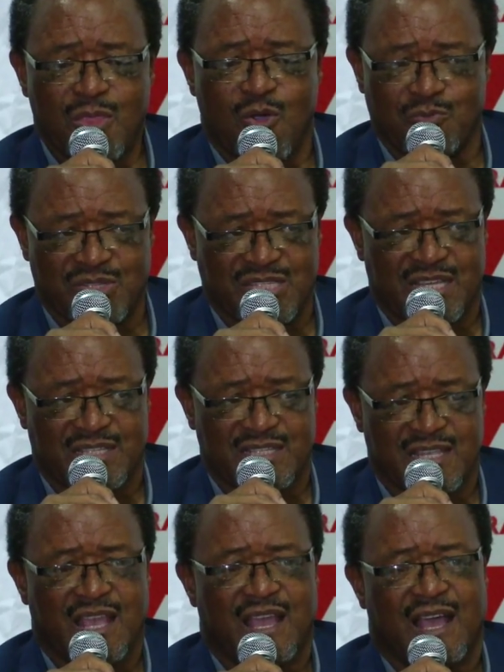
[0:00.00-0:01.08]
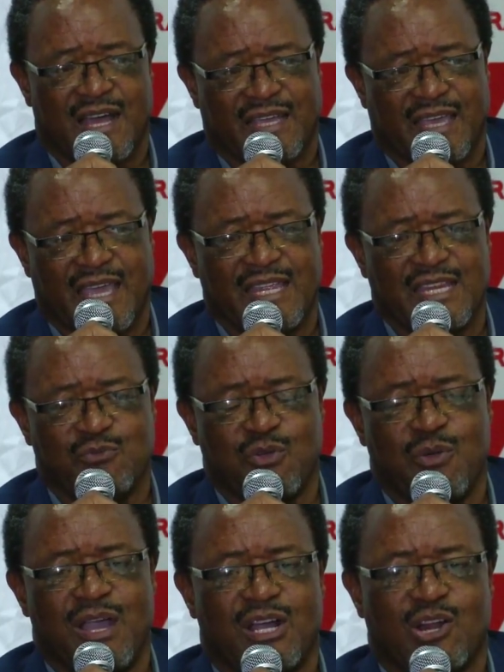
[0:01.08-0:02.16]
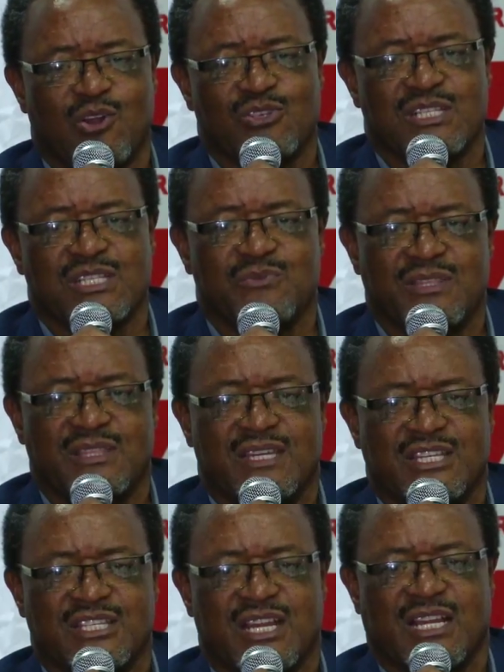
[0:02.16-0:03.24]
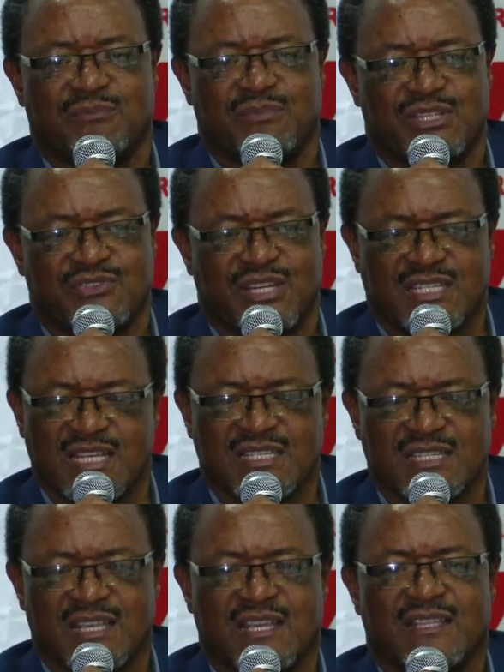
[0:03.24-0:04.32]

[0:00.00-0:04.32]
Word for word: homesteads, again, we work closely with the regional administrators,